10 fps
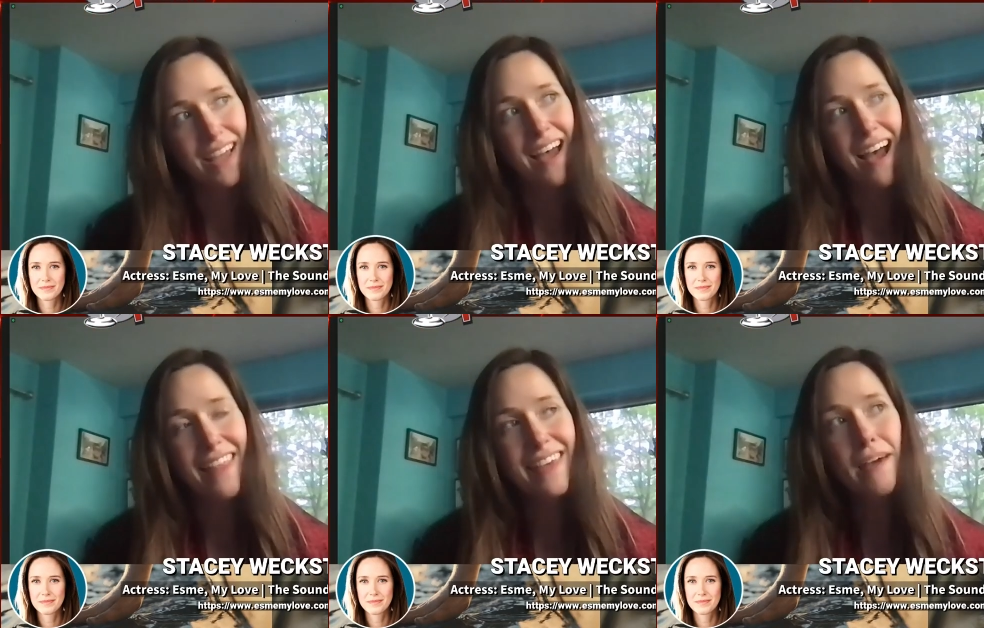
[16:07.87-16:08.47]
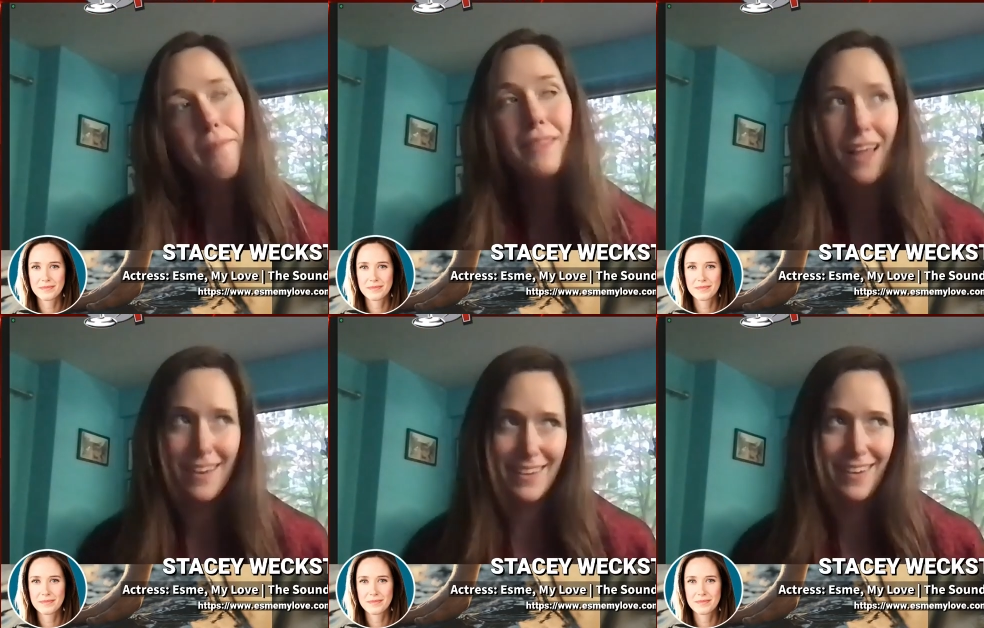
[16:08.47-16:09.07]
Speaker 1: I think I'm
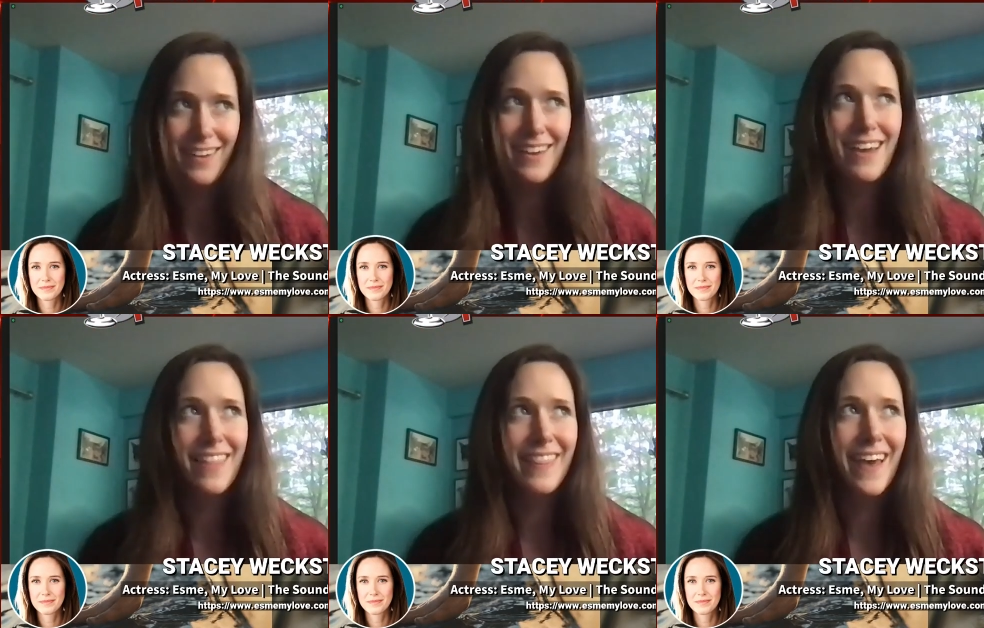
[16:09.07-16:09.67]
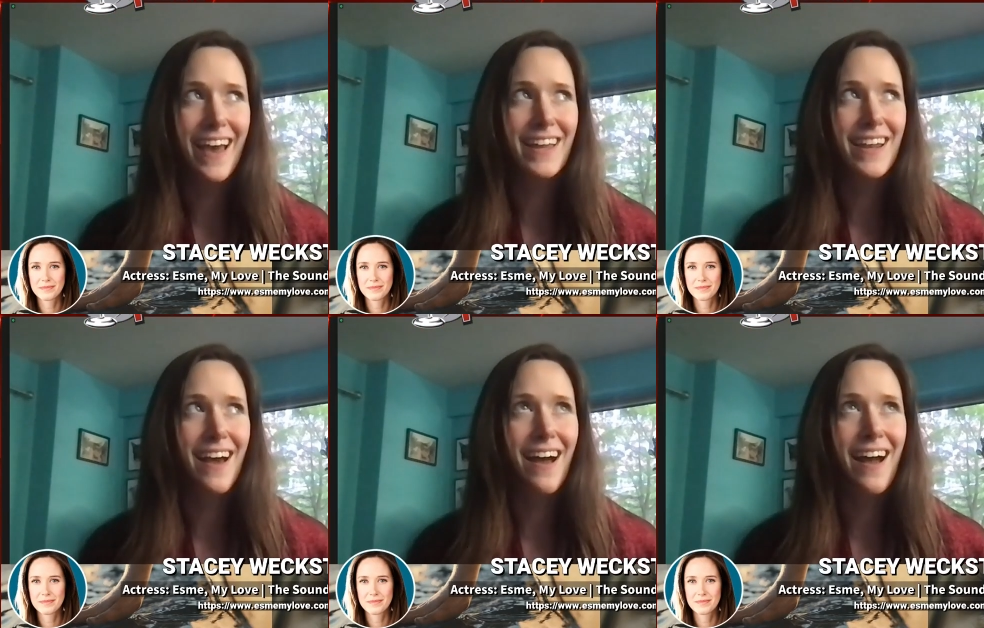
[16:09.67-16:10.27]
lucky in that
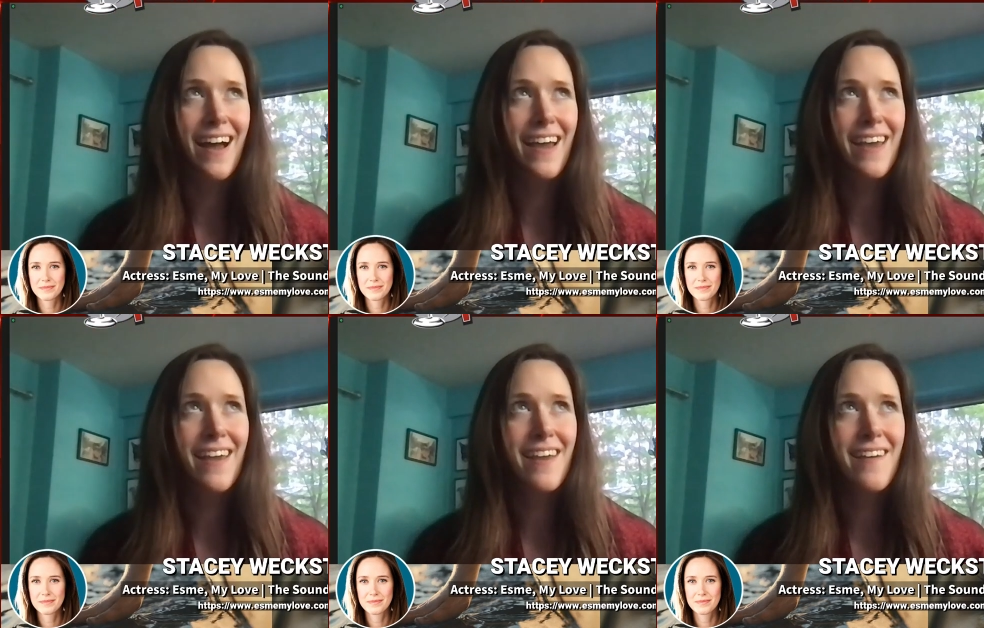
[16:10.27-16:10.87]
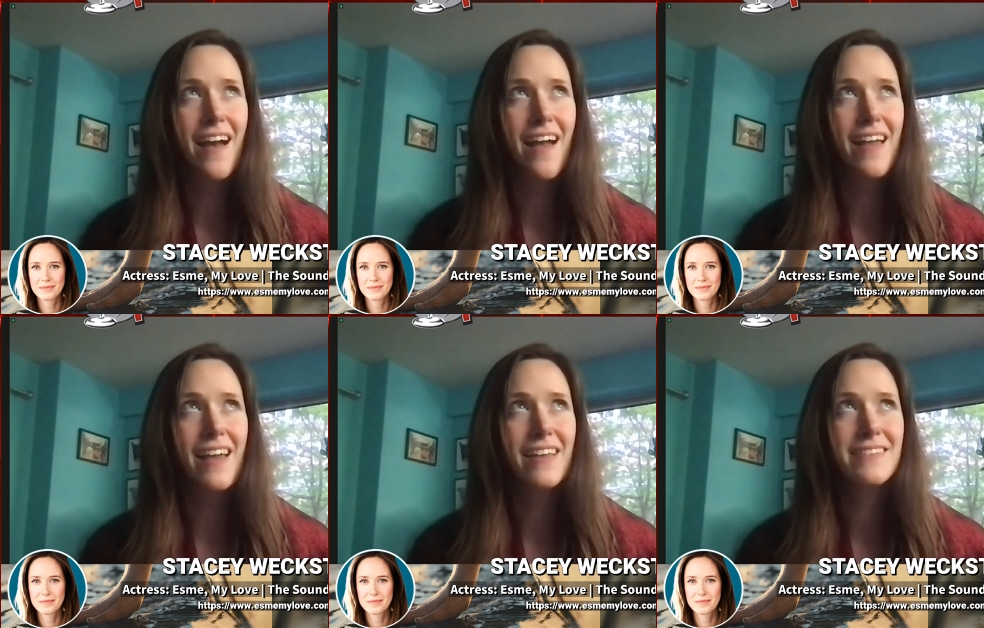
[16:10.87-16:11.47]
I
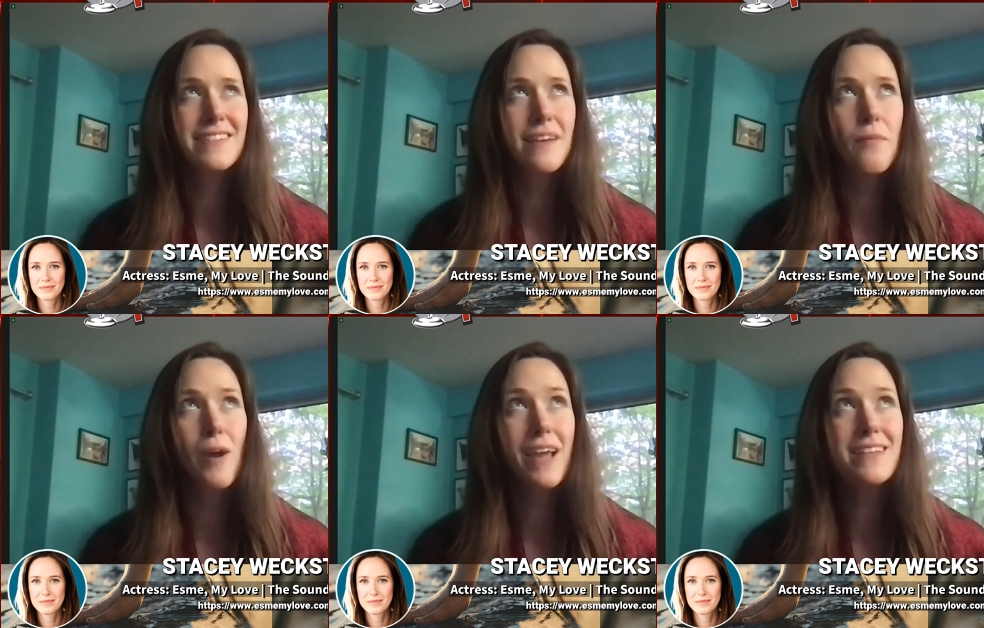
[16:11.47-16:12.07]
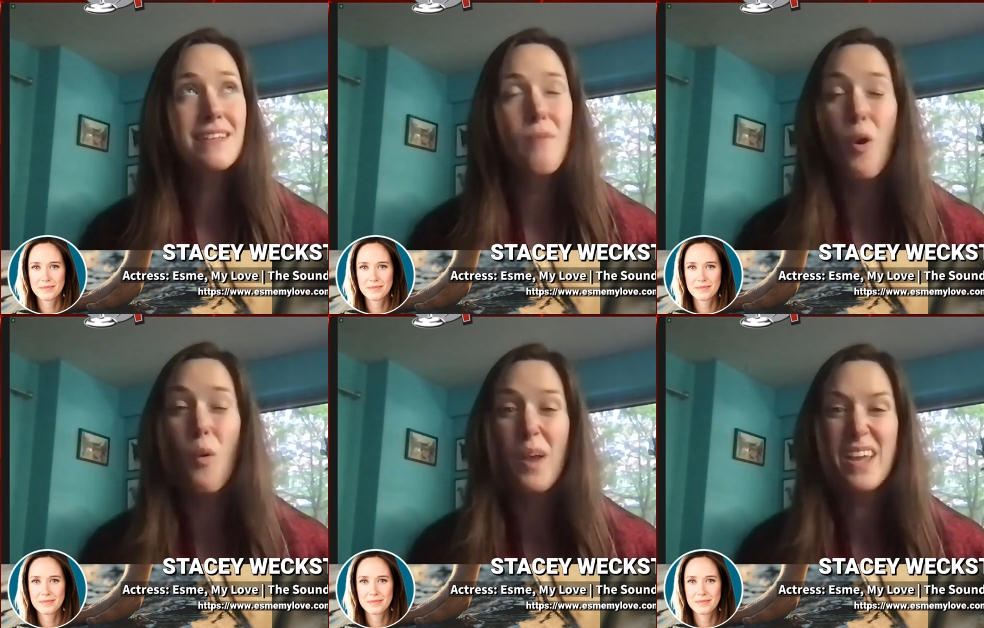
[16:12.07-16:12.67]
in some ways am
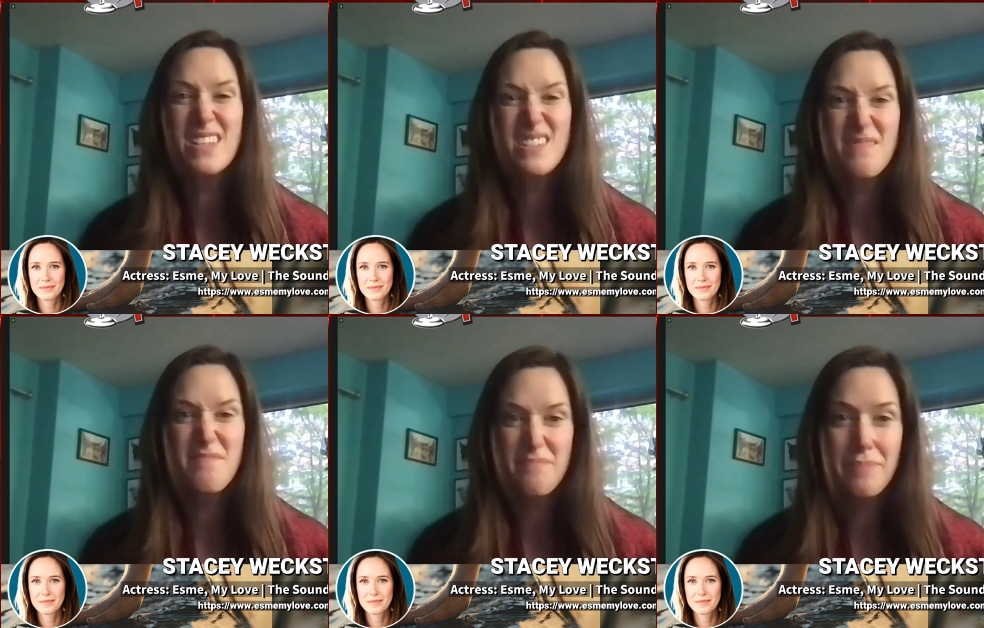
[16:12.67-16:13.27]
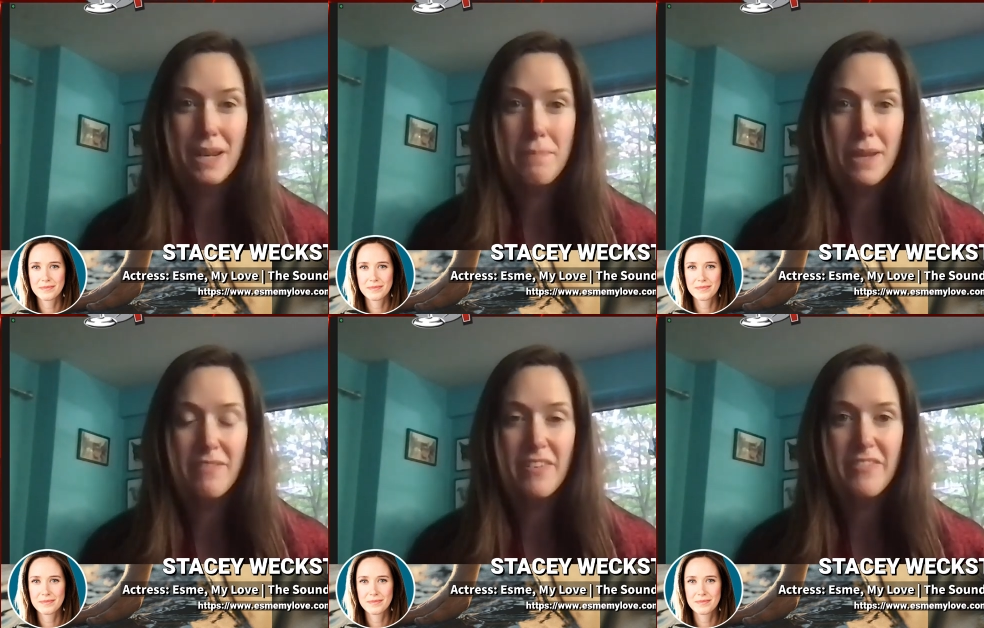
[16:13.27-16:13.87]
always been a bit of
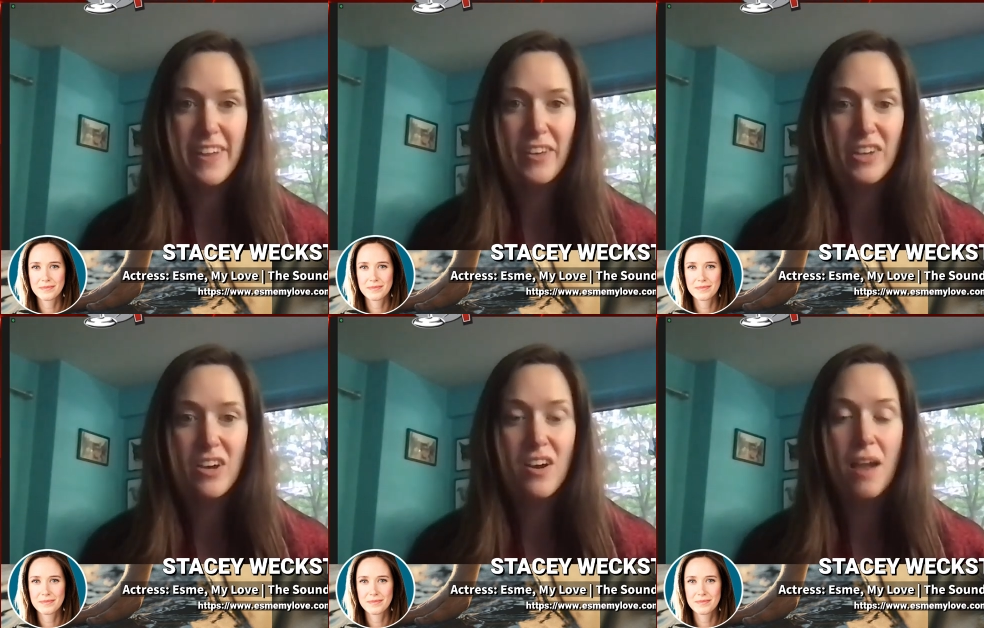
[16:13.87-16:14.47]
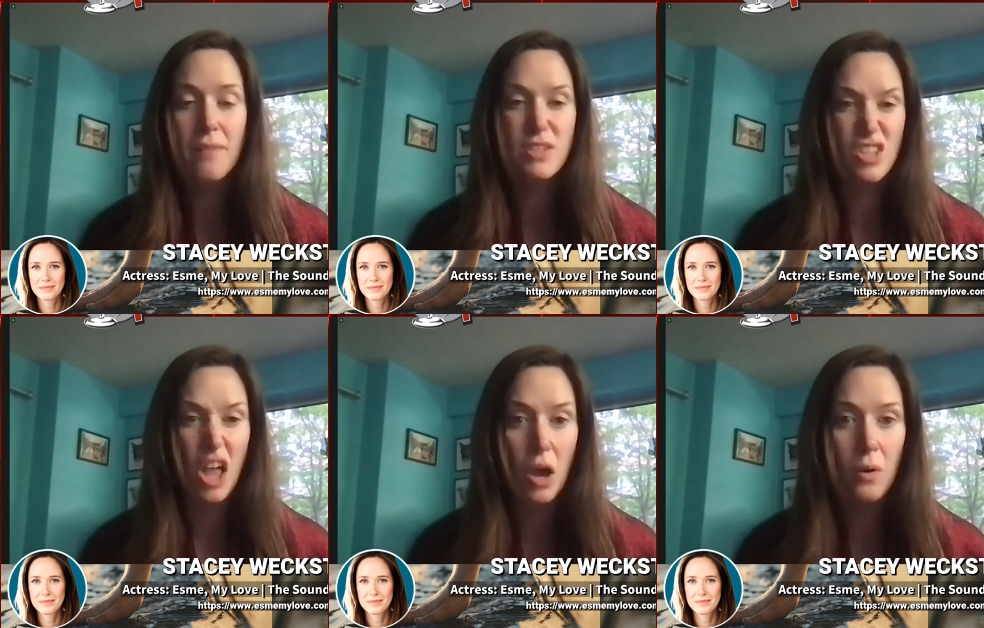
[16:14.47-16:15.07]
a failure. I'm
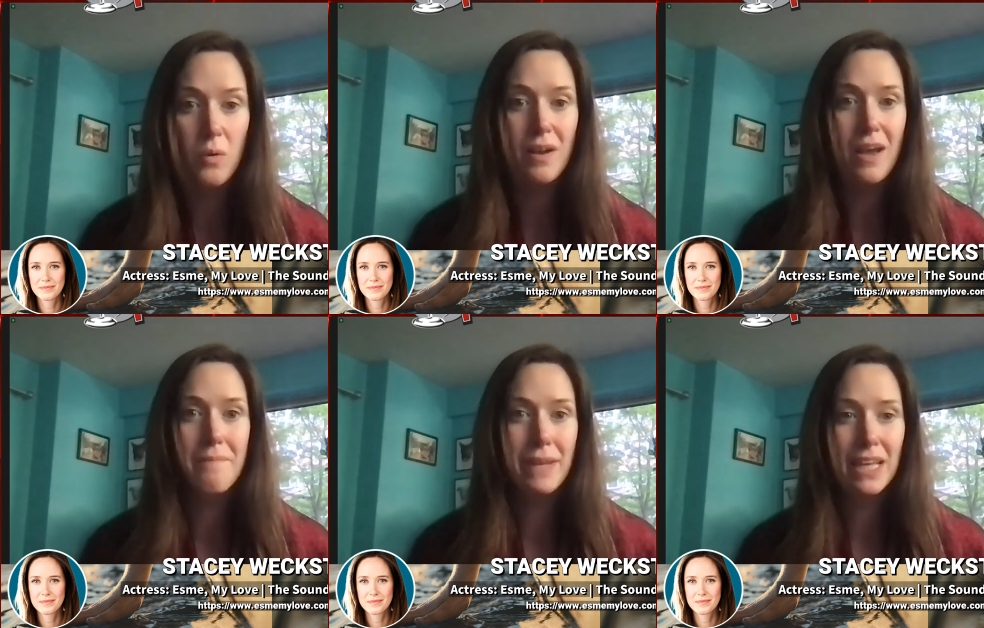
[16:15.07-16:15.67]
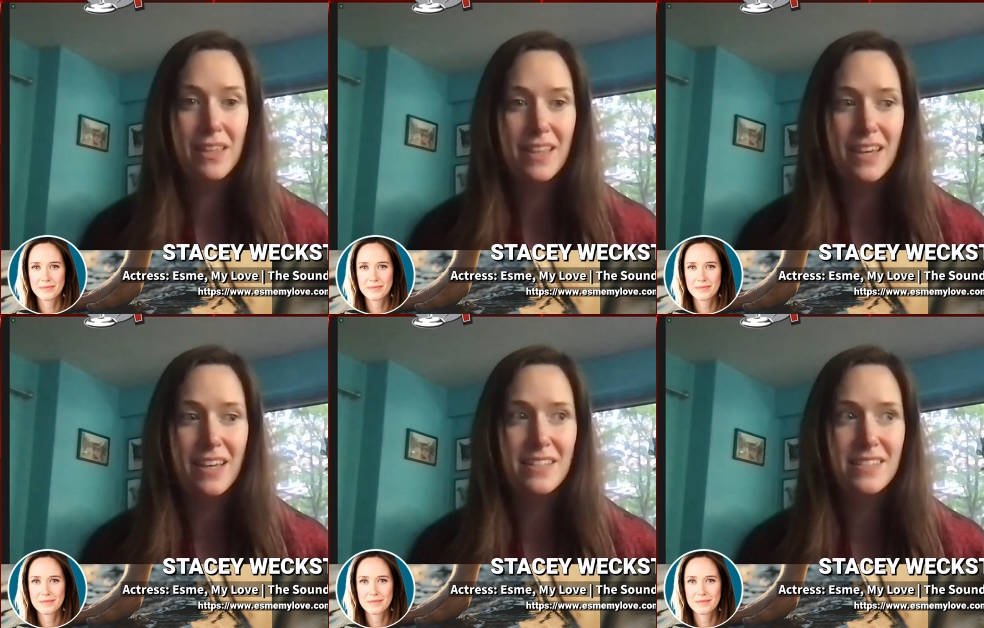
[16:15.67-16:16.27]
slow at many
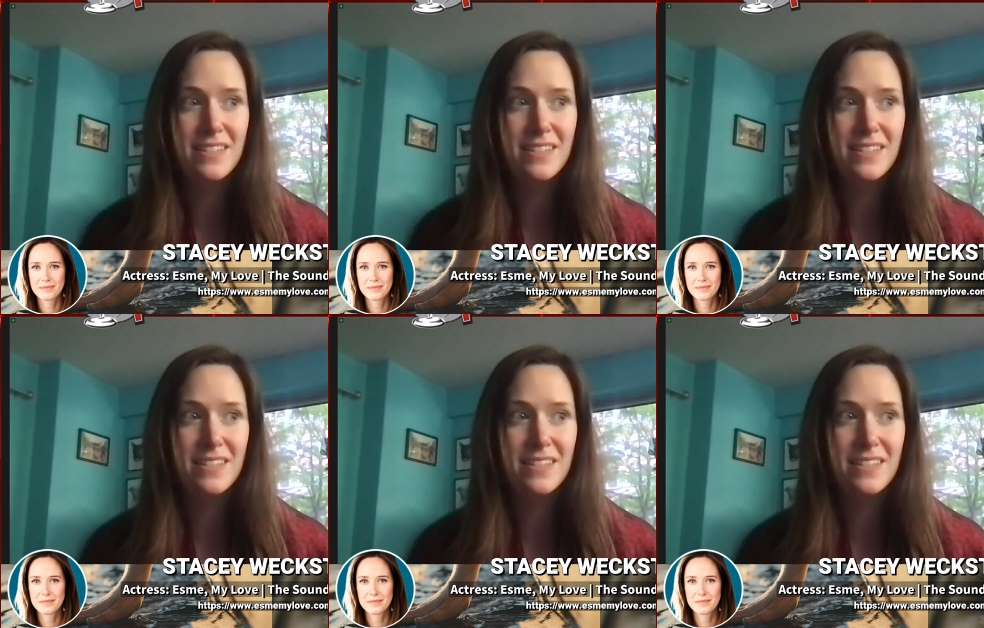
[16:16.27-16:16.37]
things.